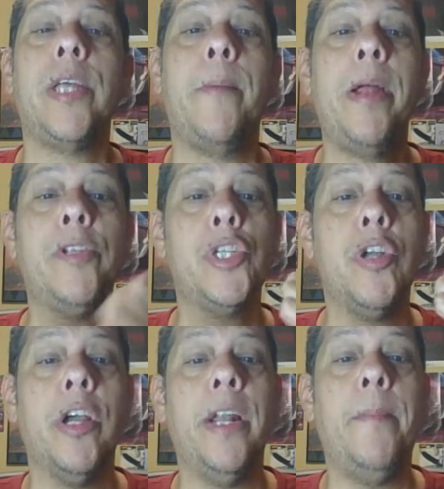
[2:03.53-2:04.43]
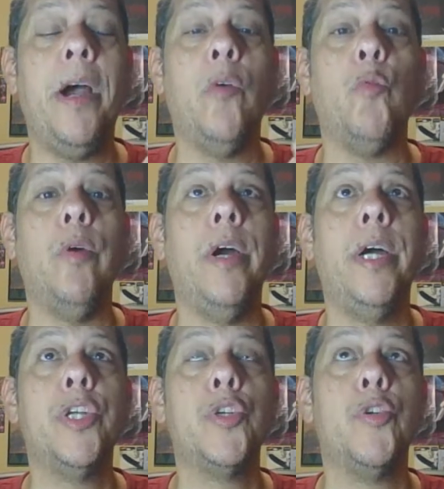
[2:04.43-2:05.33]
I'm not just talking about
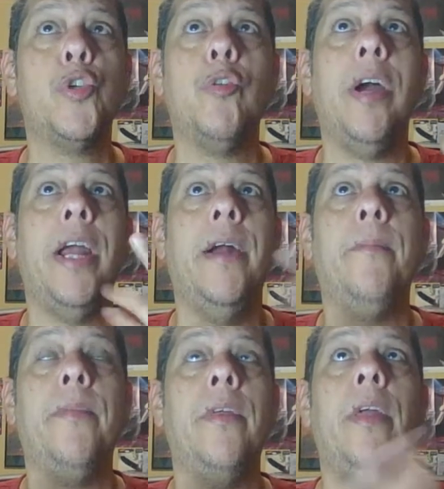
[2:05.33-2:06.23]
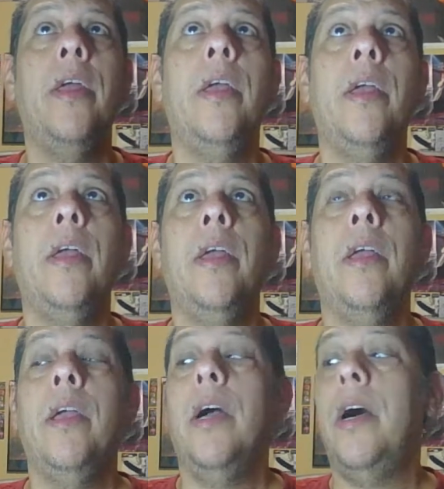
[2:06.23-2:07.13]
Rush or Triumph,
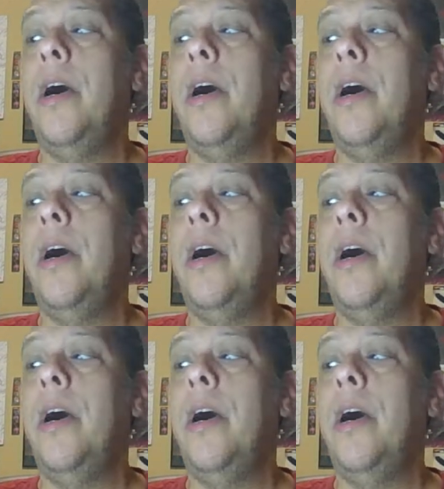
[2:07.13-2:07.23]
but